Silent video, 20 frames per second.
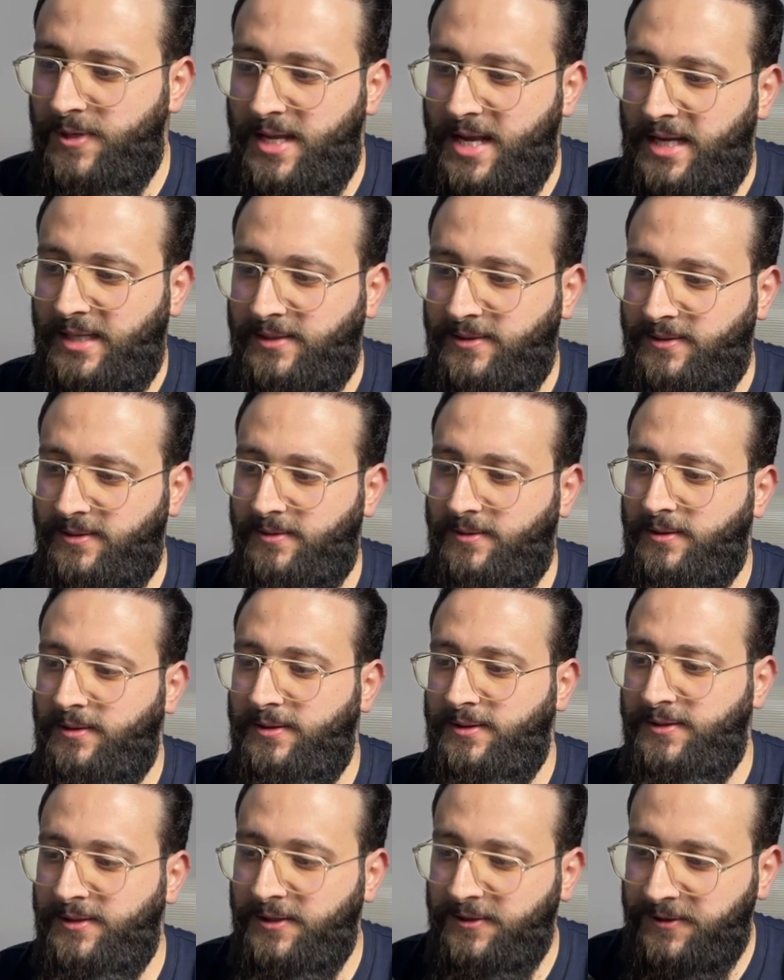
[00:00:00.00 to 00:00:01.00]
test,
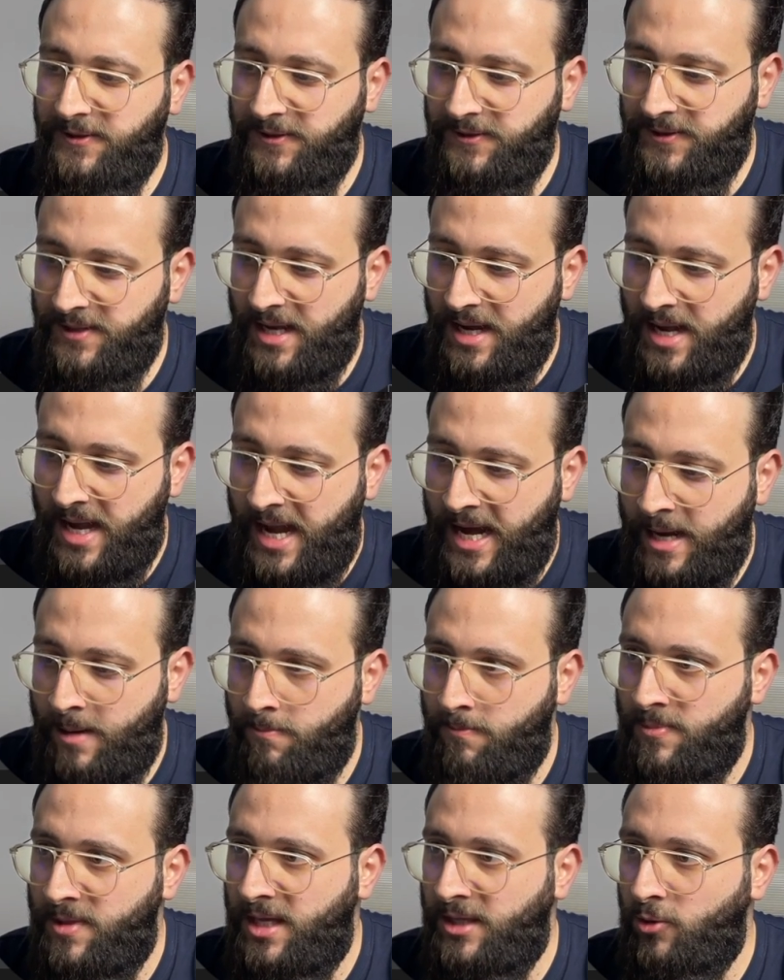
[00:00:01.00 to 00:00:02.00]
this is the
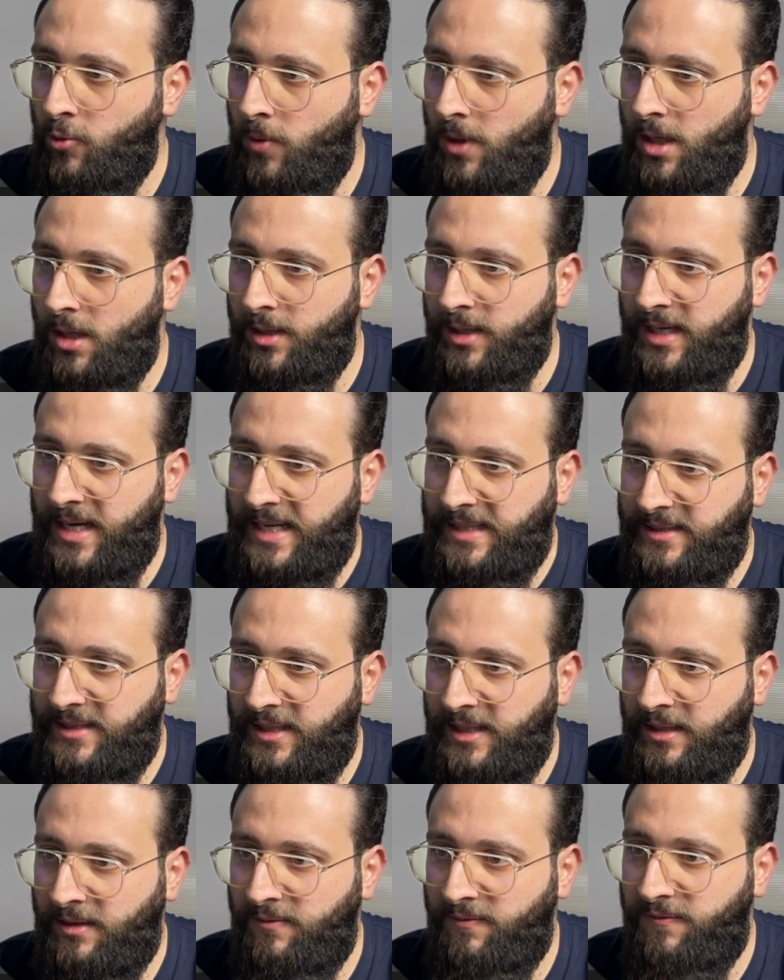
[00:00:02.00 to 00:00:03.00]
name that we are
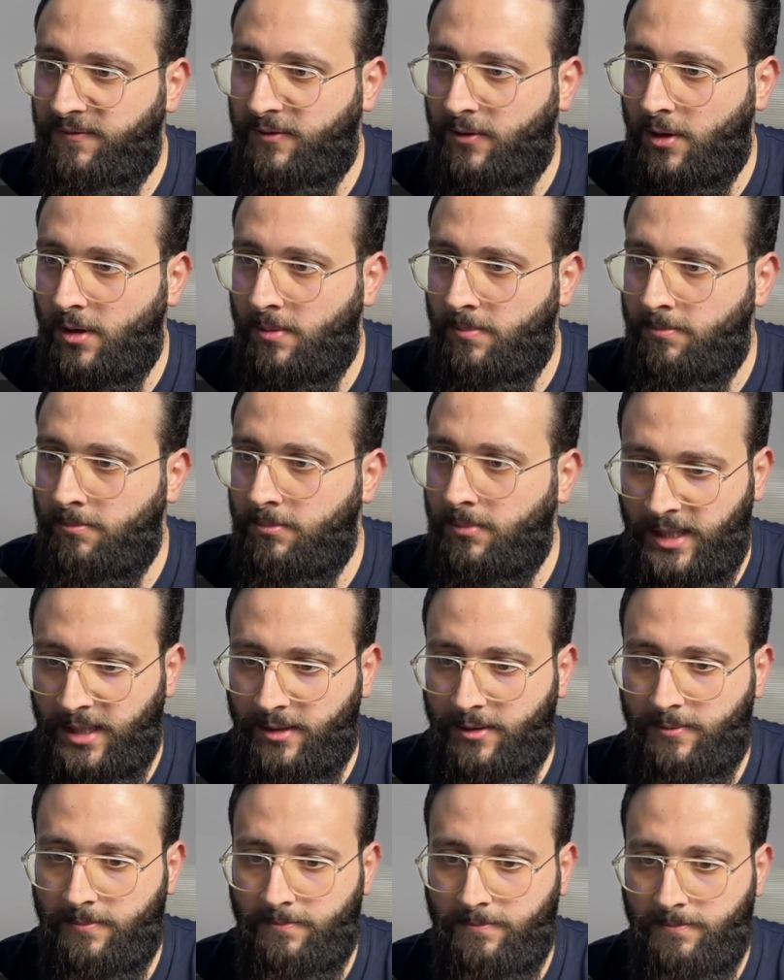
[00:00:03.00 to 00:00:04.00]
getting from
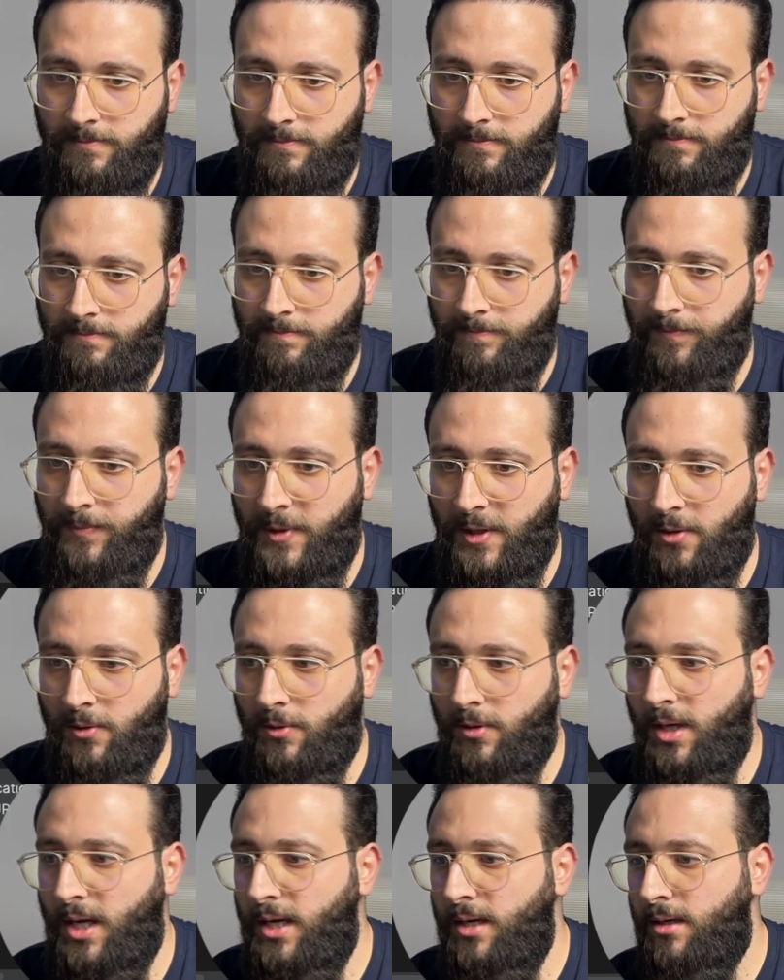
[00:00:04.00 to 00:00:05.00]
here.
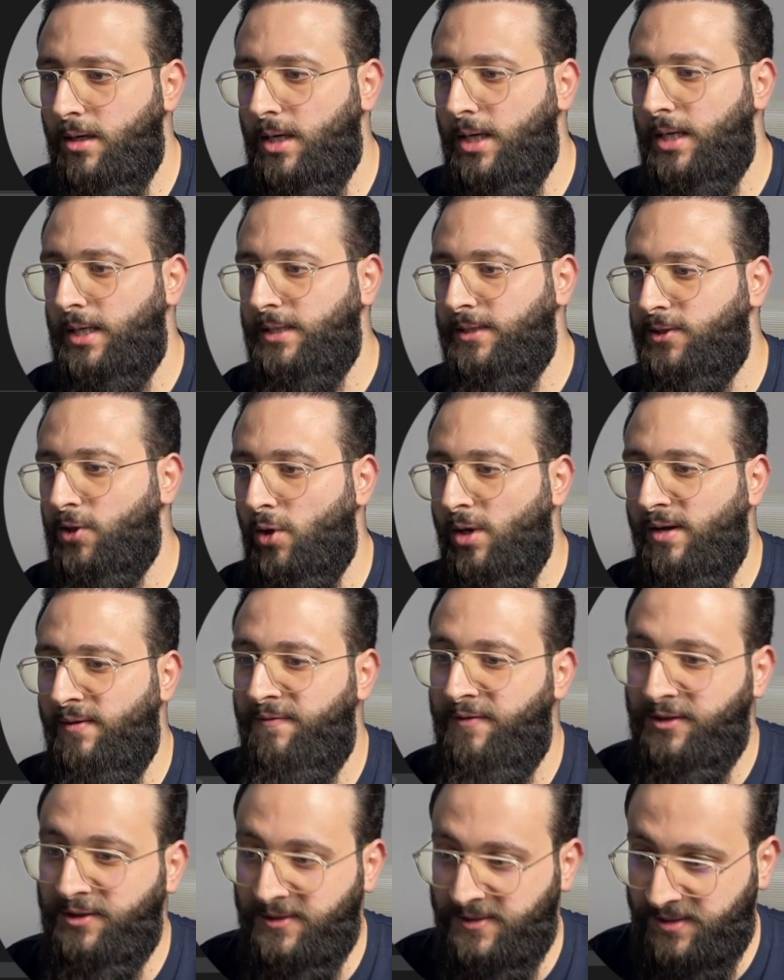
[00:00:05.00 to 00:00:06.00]
Okay, so
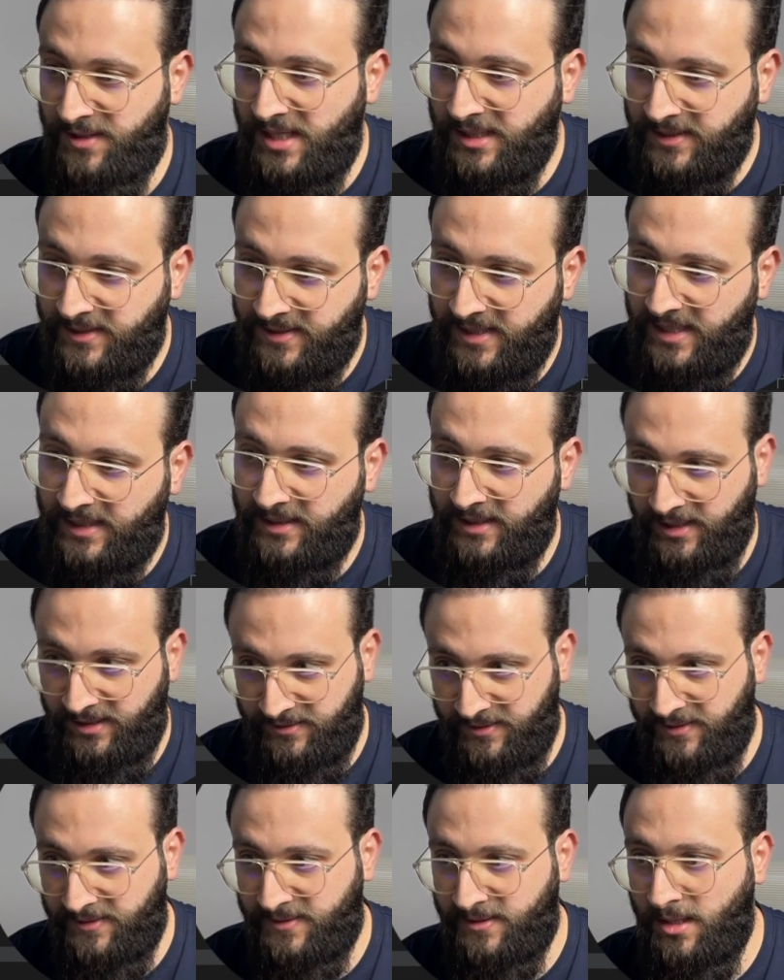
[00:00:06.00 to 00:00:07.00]
if it is not set,
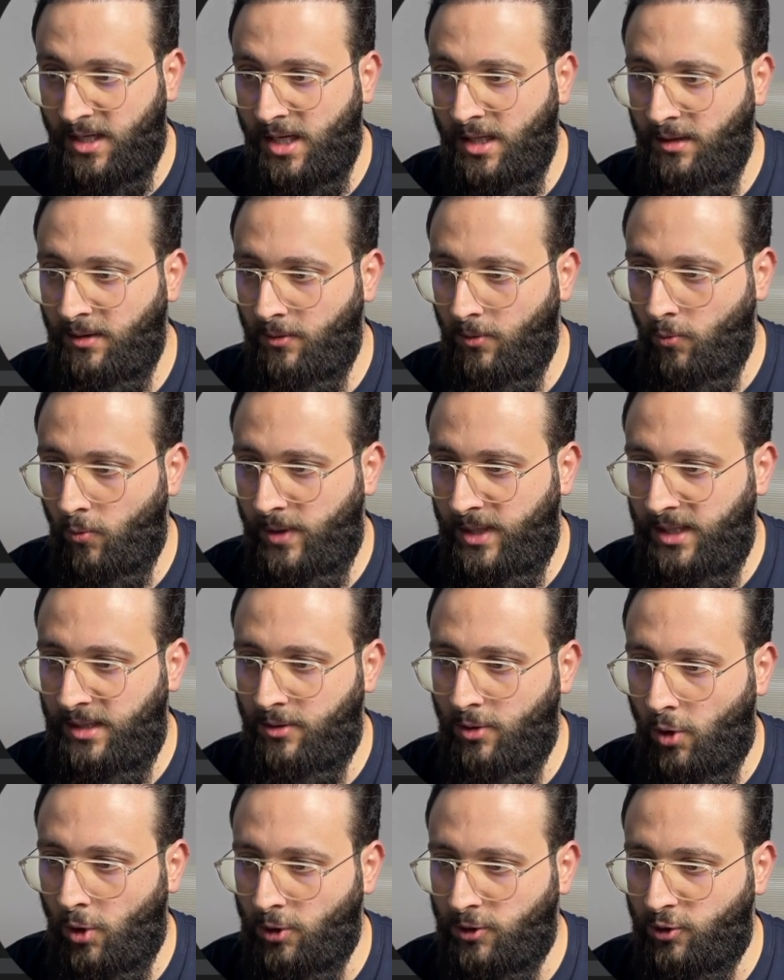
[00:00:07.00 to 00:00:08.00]
it is null. We
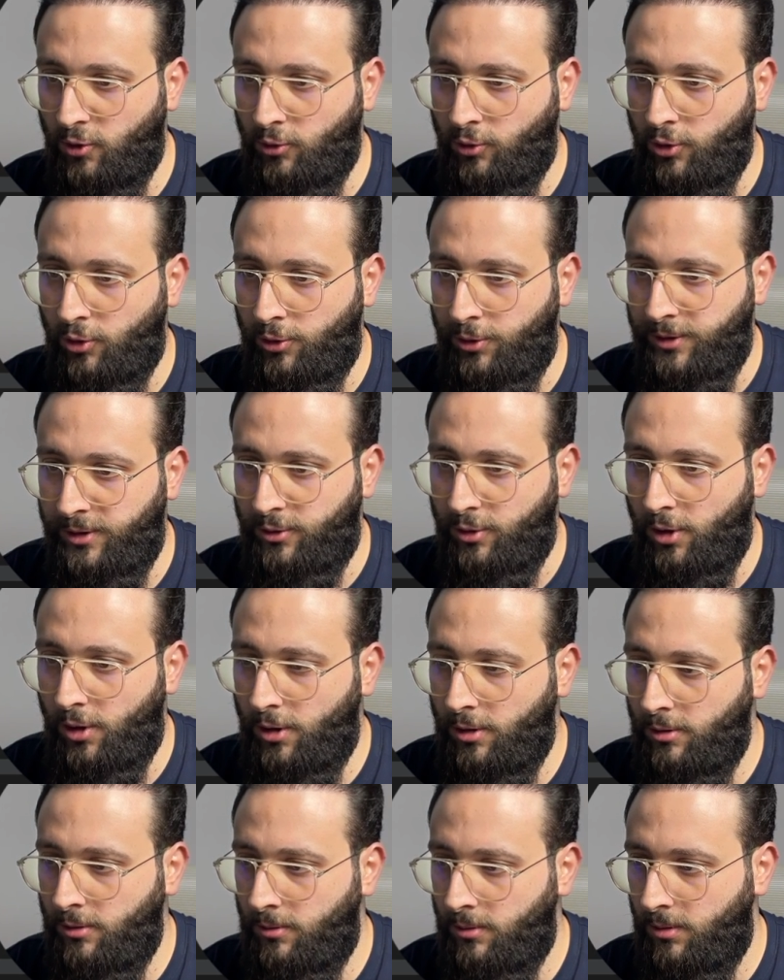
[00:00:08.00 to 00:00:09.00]
need also to
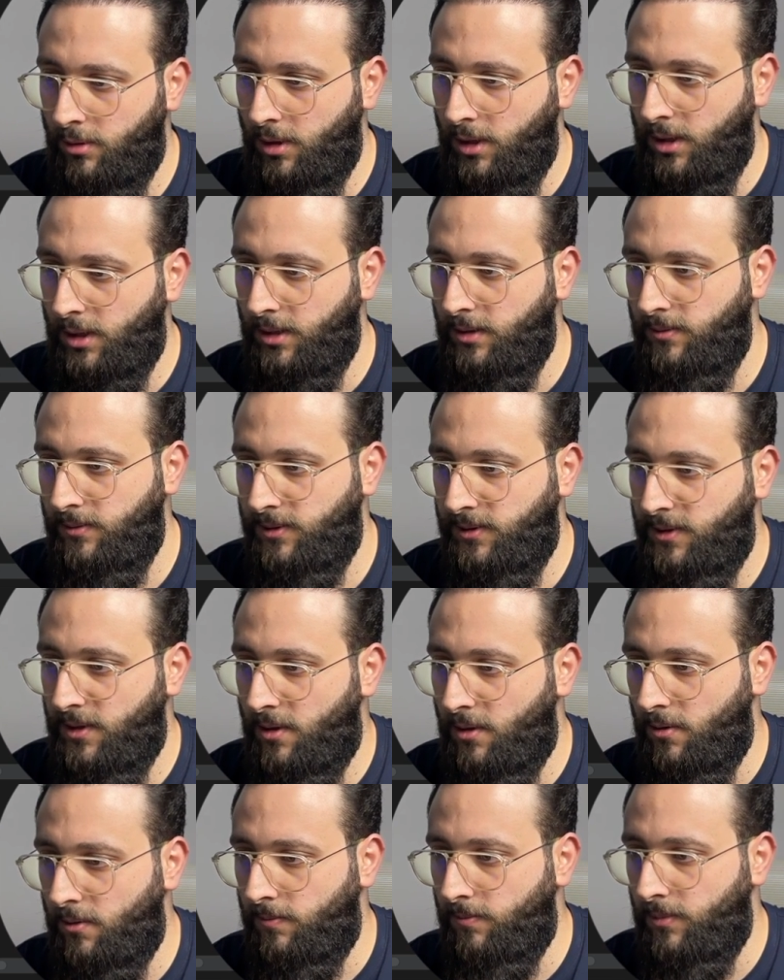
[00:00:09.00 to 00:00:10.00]
return.
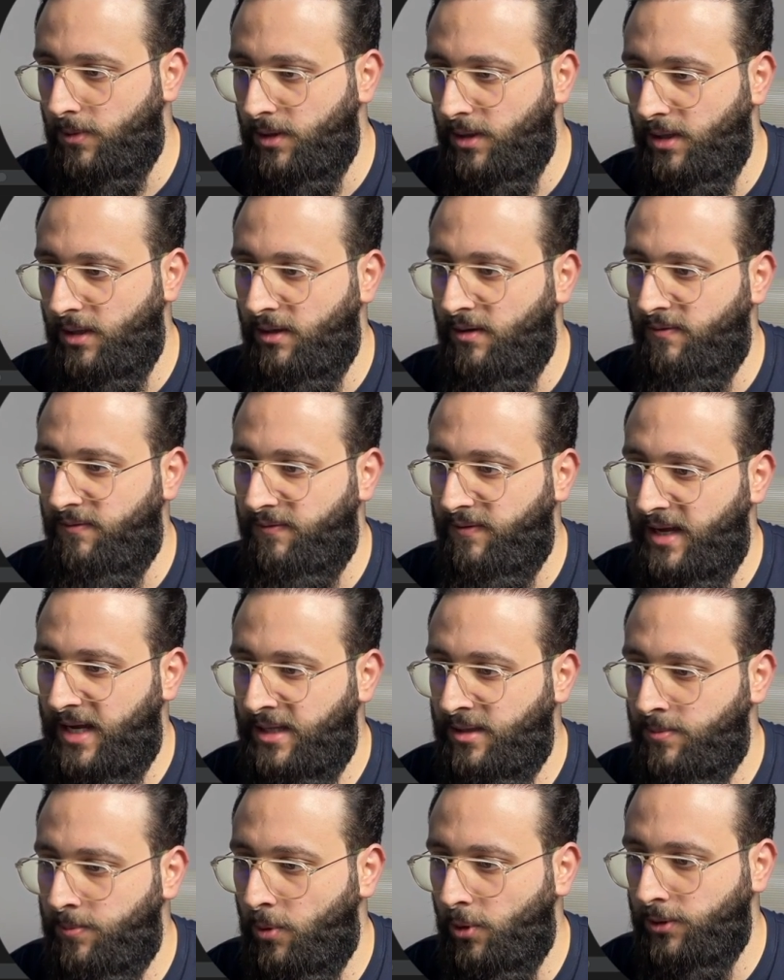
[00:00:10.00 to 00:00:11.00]
So if
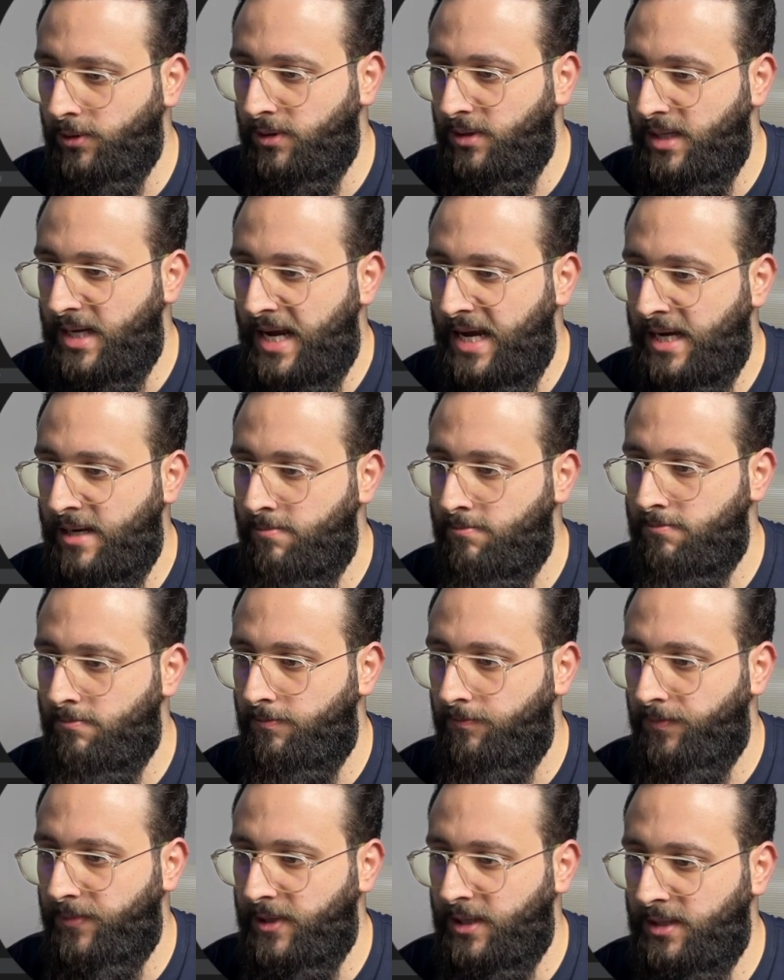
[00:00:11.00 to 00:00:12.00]
endpoint name
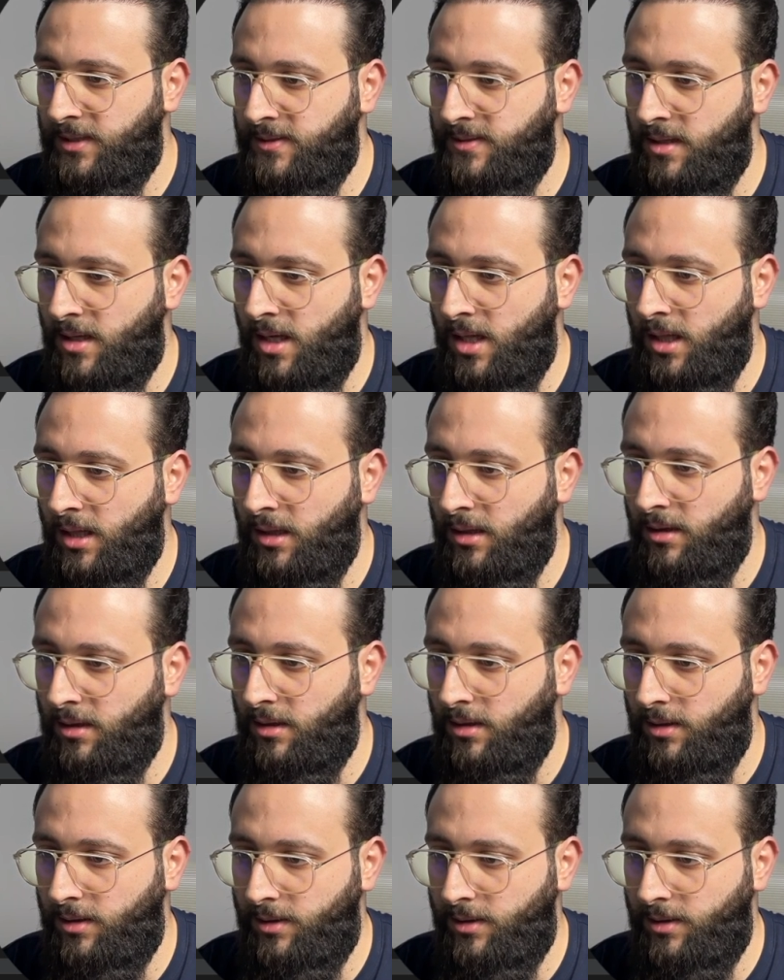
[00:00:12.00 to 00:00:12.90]
is null,